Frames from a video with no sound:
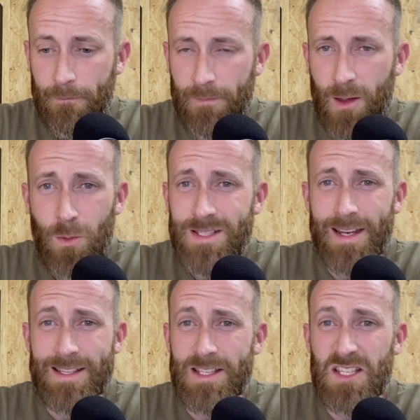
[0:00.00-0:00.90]
It
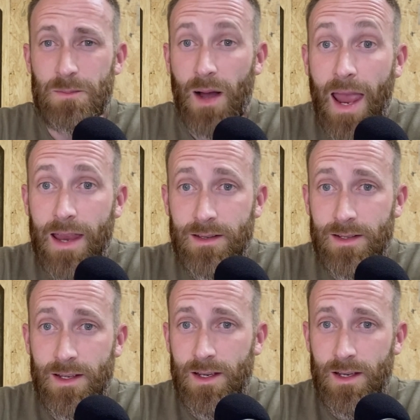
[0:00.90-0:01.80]
wasn't in spite
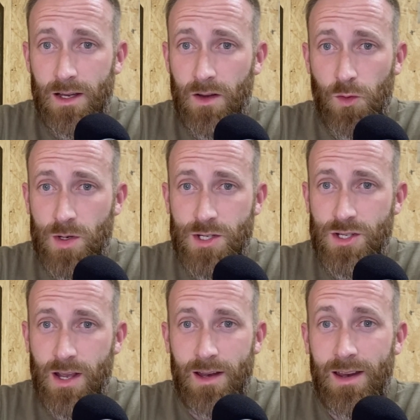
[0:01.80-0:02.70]
of
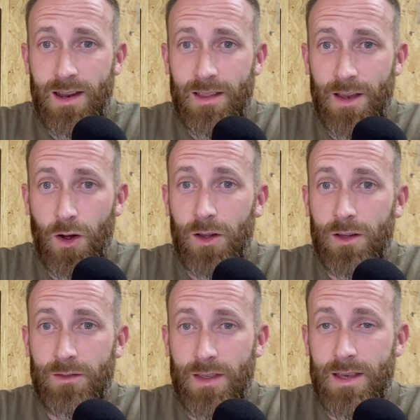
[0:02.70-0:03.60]
Christianity that all
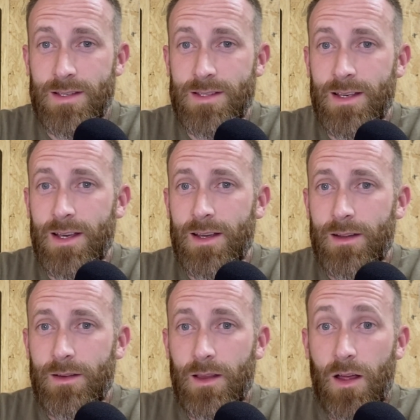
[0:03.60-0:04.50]
of these
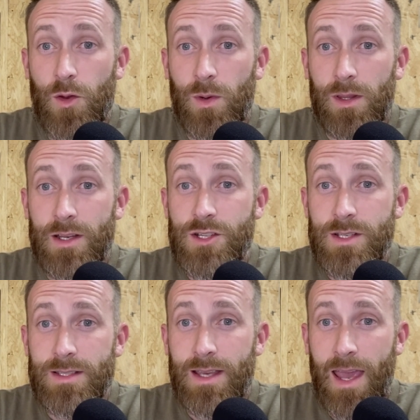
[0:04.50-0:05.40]
other
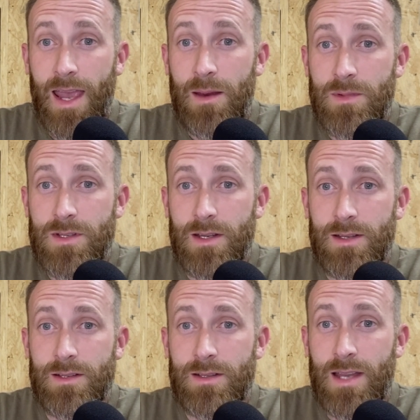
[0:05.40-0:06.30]
religions came to
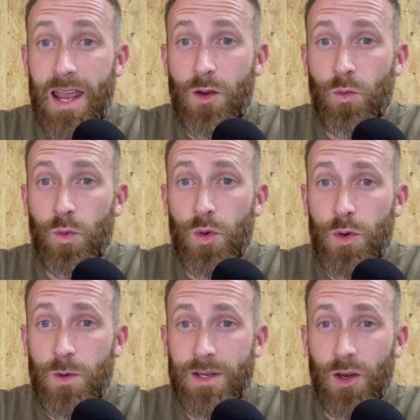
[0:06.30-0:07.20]
take
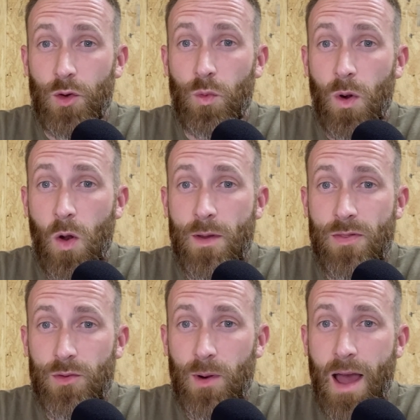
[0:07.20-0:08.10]
root and grow
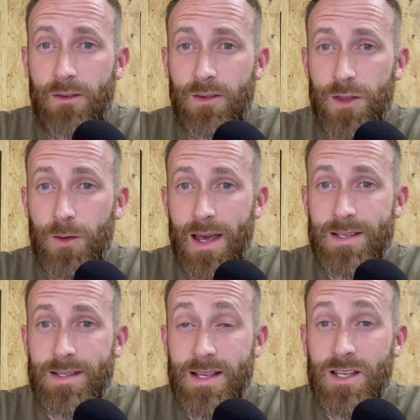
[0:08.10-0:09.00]
and thrive in the
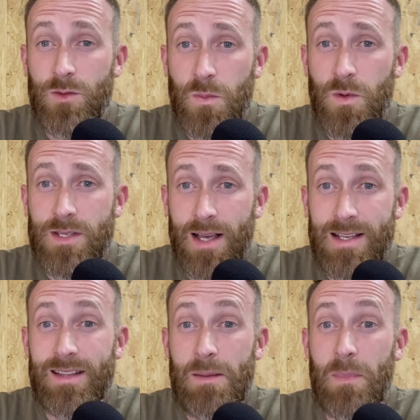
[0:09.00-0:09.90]
United States. It was
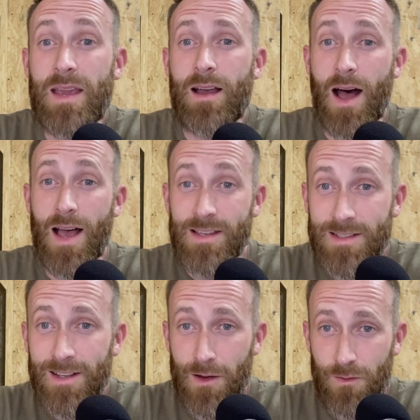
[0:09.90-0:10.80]
precisely
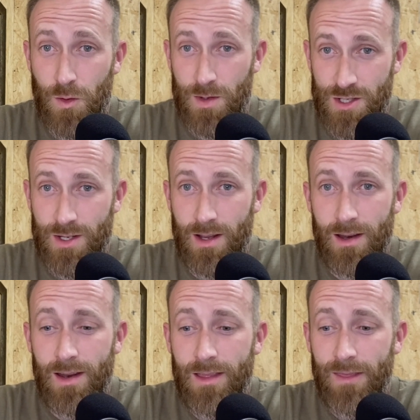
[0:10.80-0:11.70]
because of
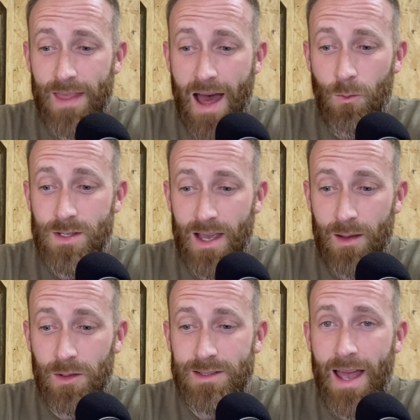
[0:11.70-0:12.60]
Christianity that was
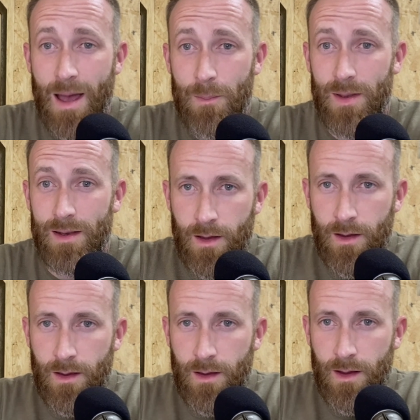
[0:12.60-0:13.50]
able to happen.
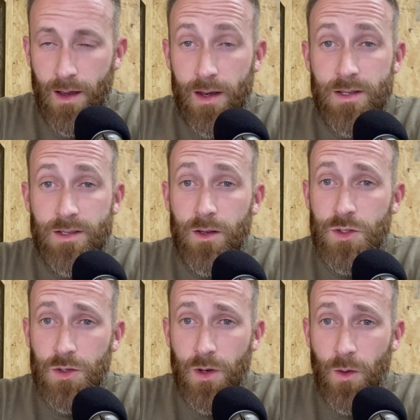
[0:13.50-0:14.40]
And it's
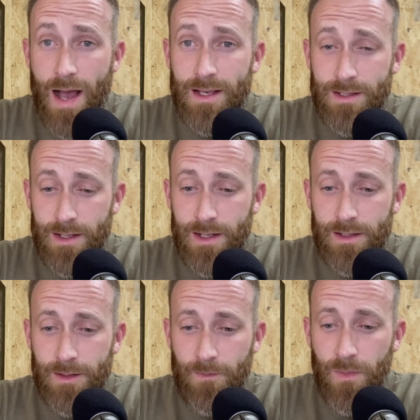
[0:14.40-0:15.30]
also no
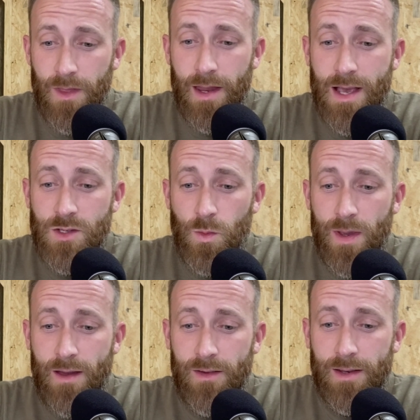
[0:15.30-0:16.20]
accident that as
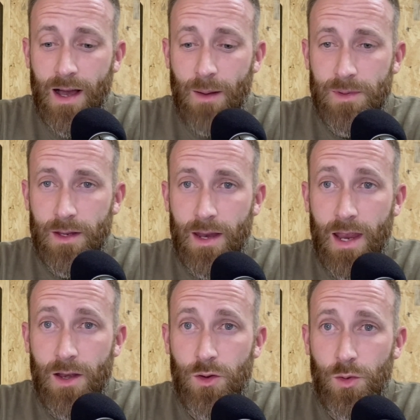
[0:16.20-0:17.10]
we have adopted
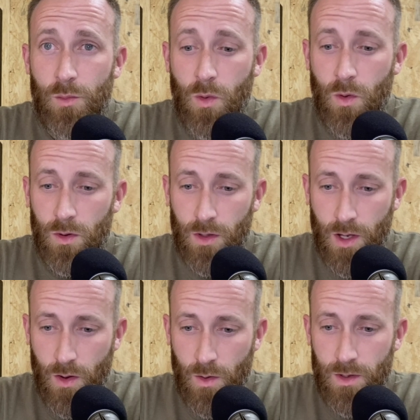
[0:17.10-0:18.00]
a new moral
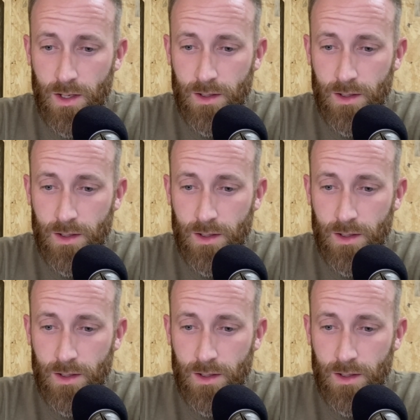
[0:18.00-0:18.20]
code,